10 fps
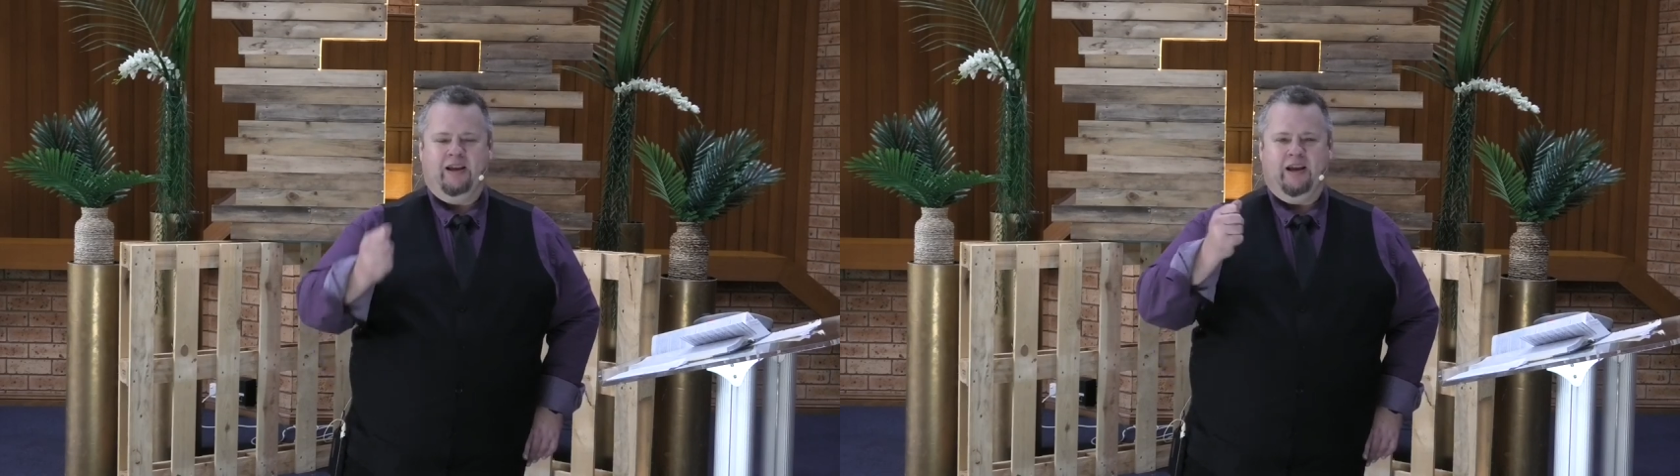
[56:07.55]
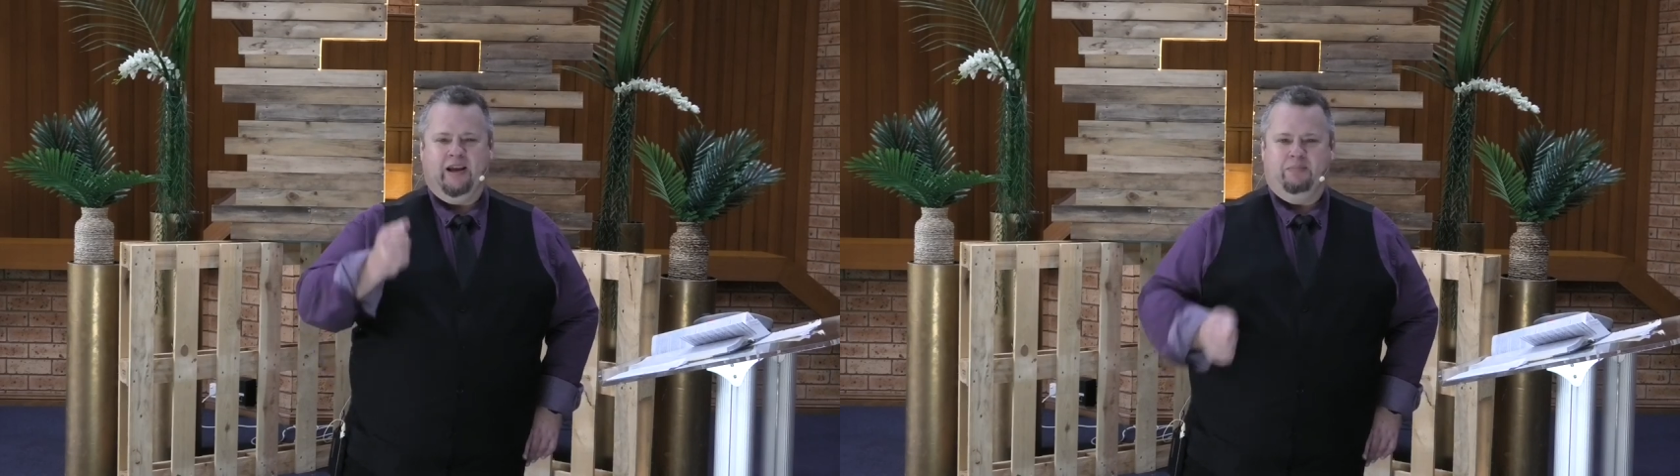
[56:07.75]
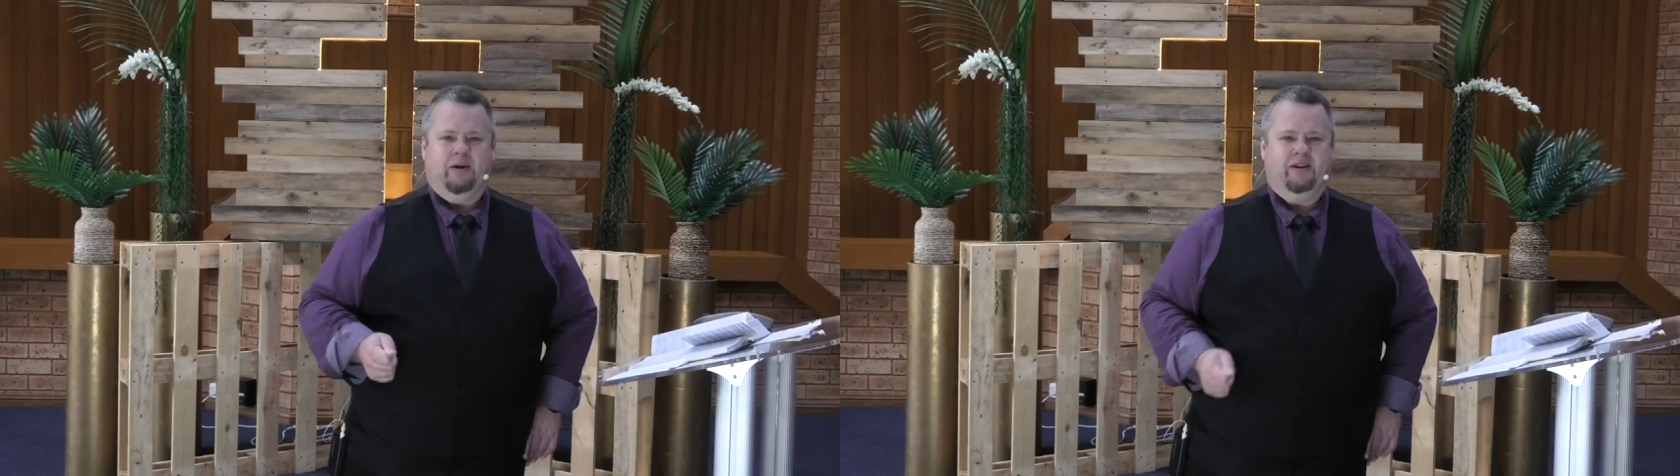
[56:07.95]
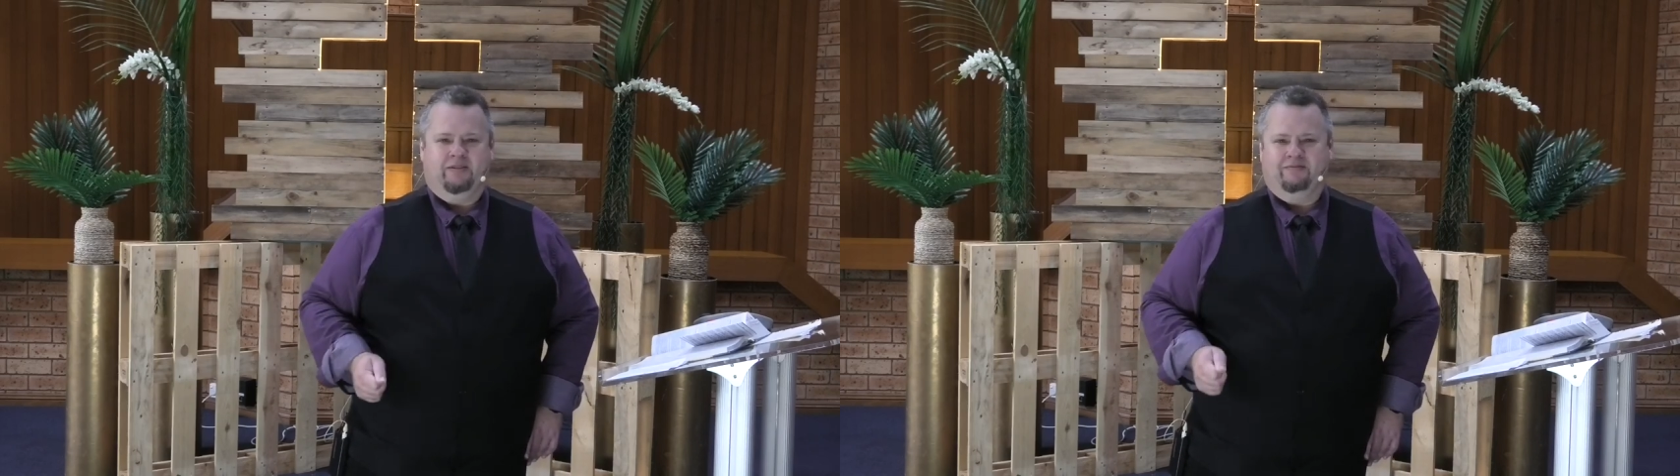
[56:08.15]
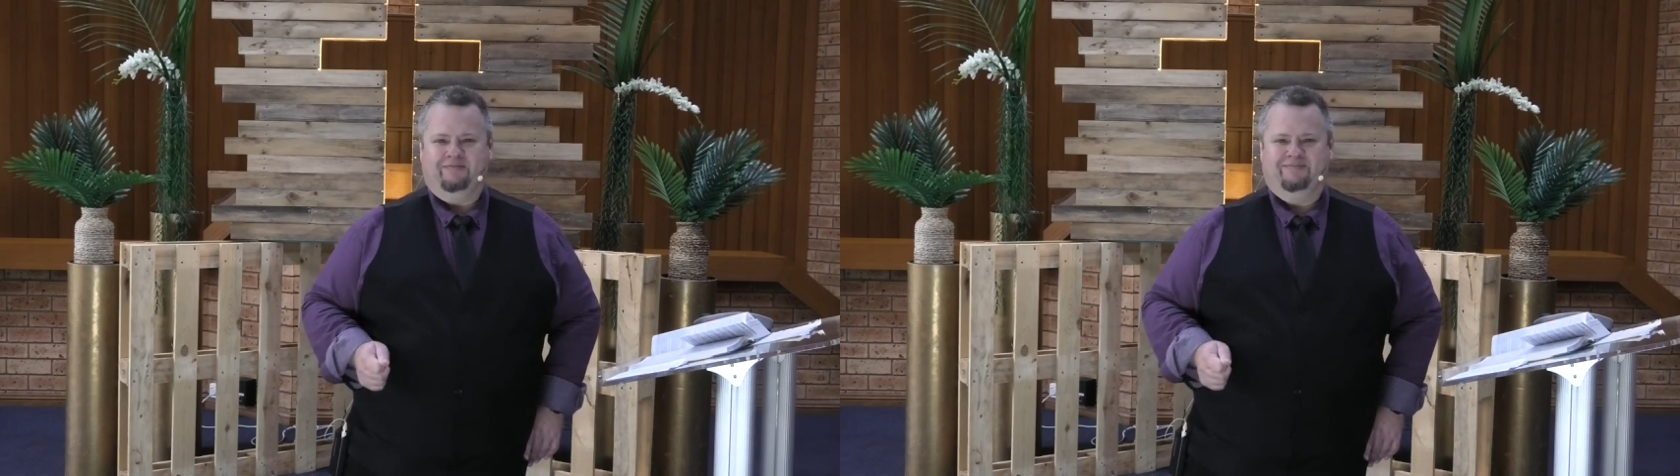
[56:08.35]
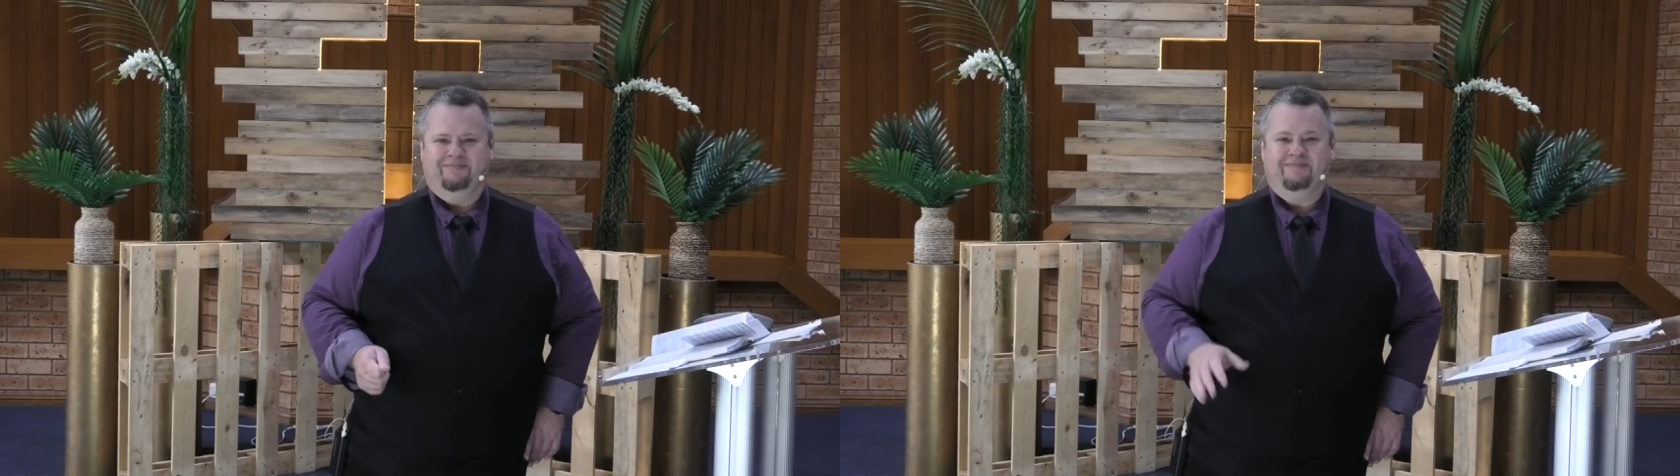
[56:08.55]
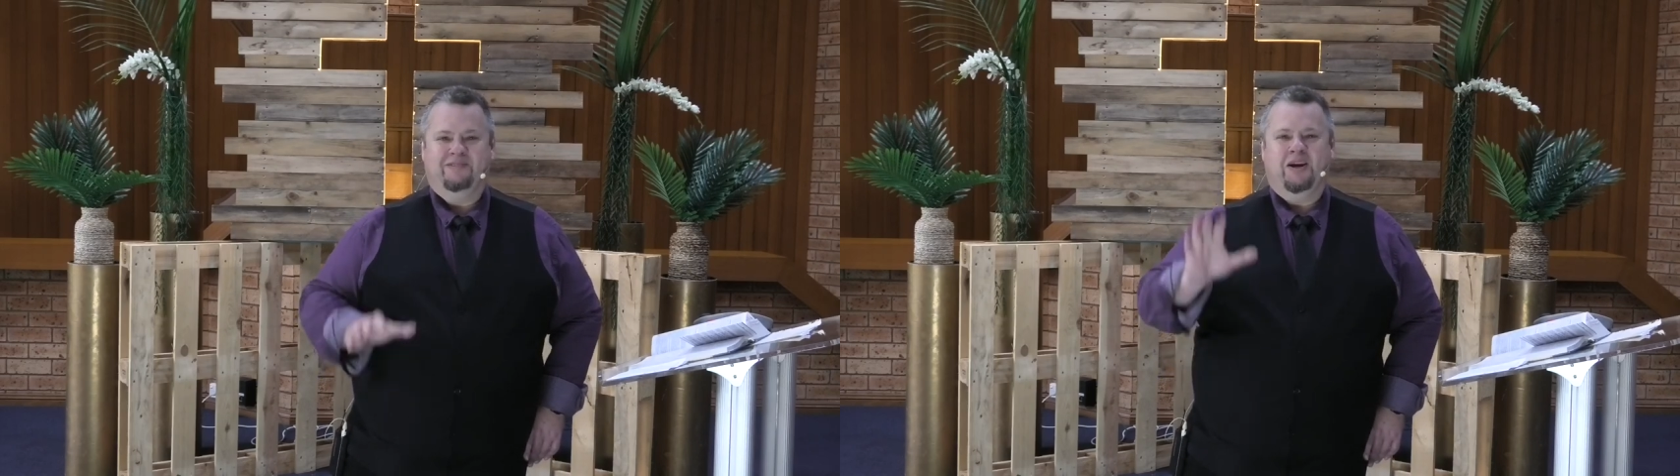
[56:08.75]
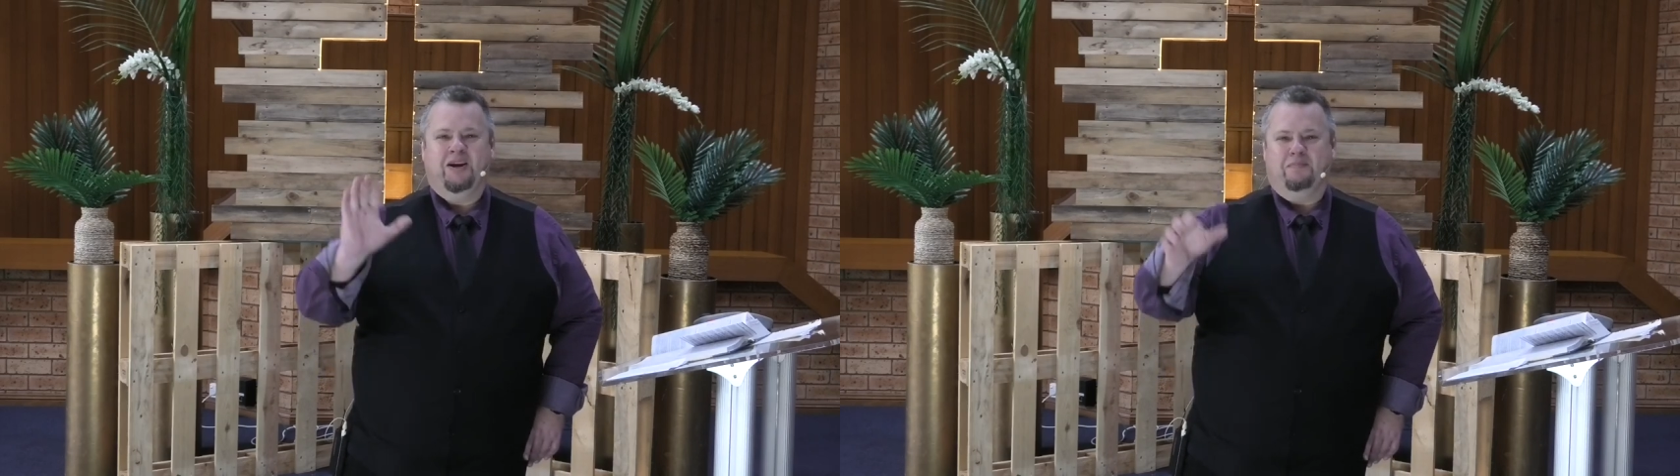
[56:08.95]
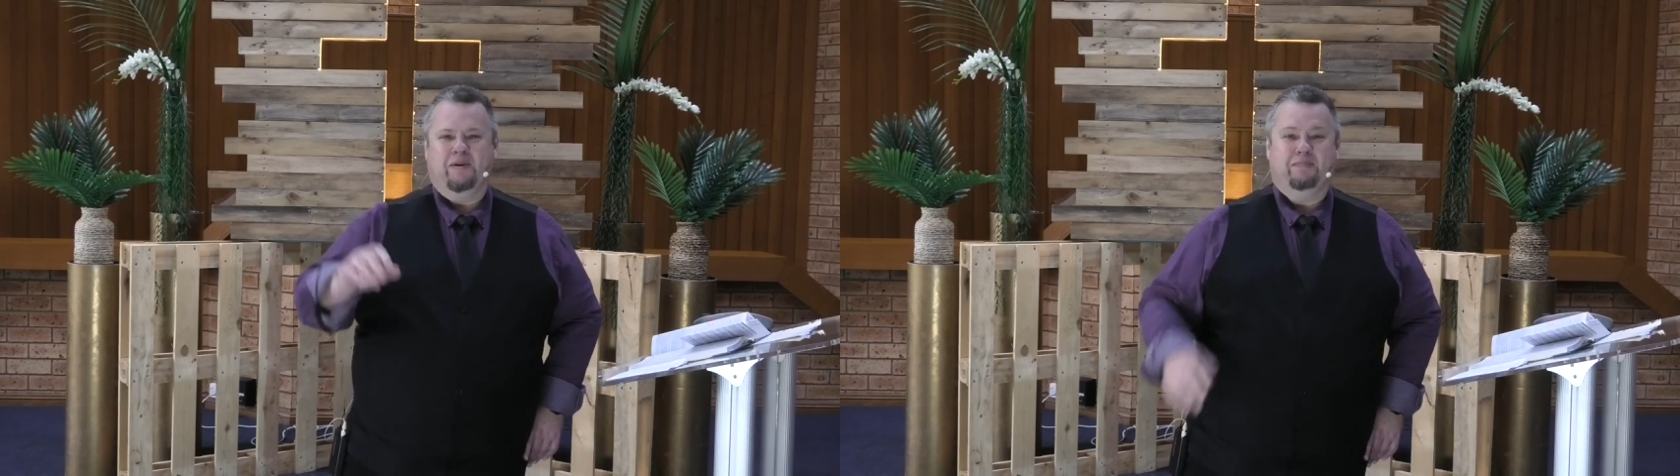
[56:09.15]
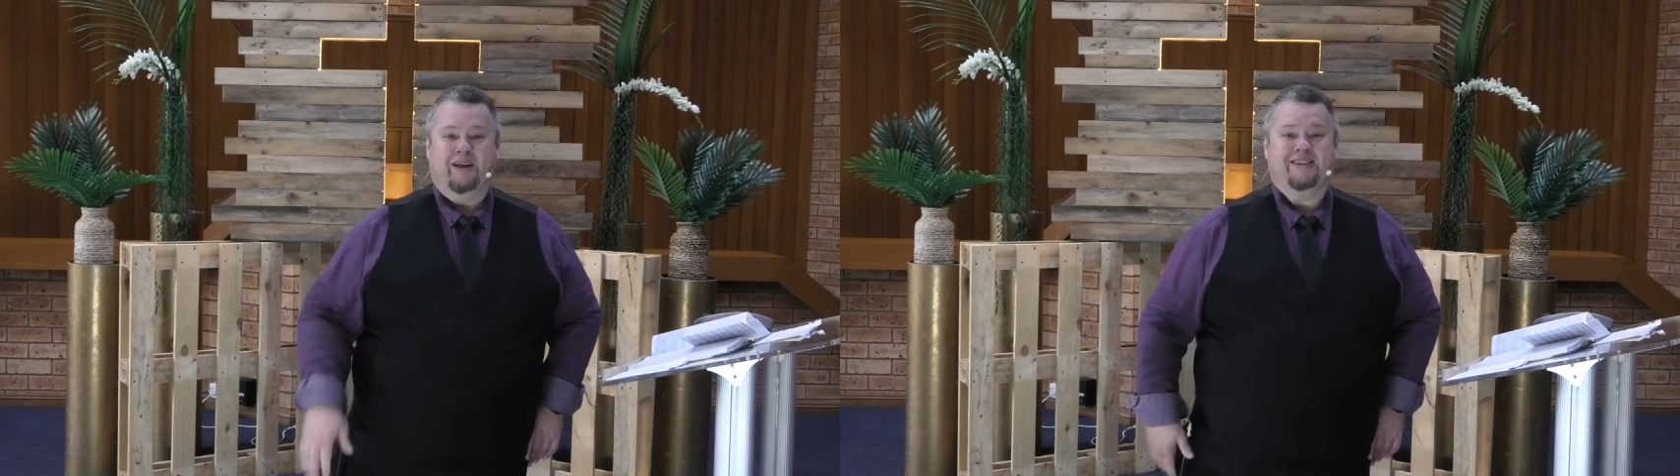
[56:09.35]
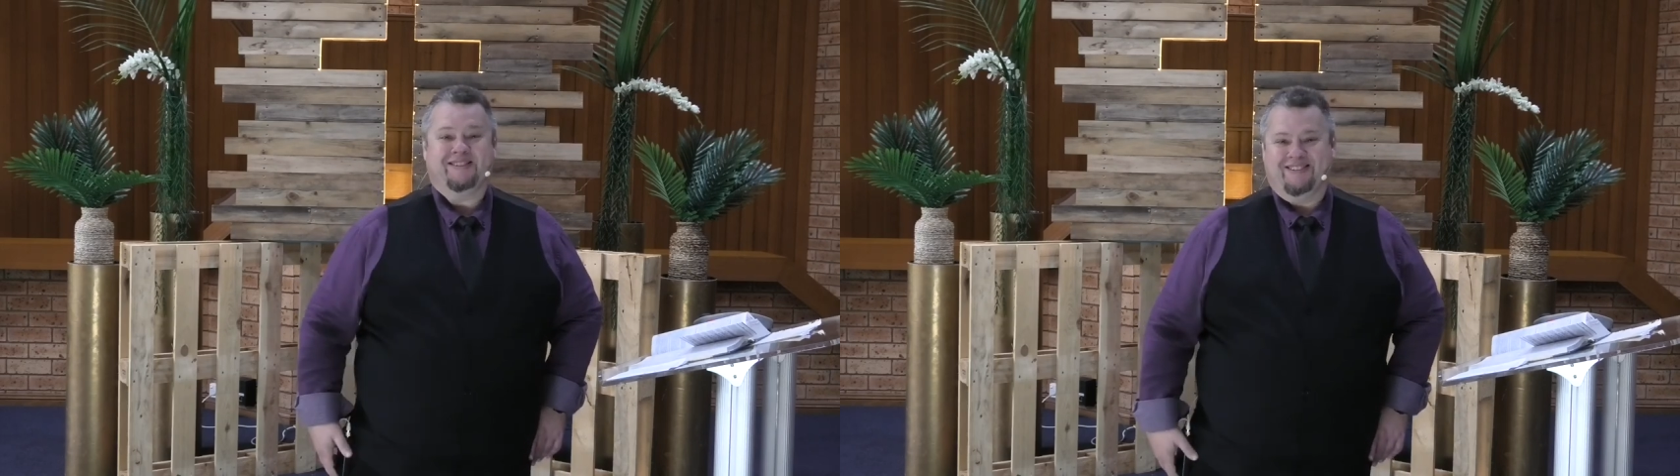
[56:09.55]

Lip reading: amen. Be blessed.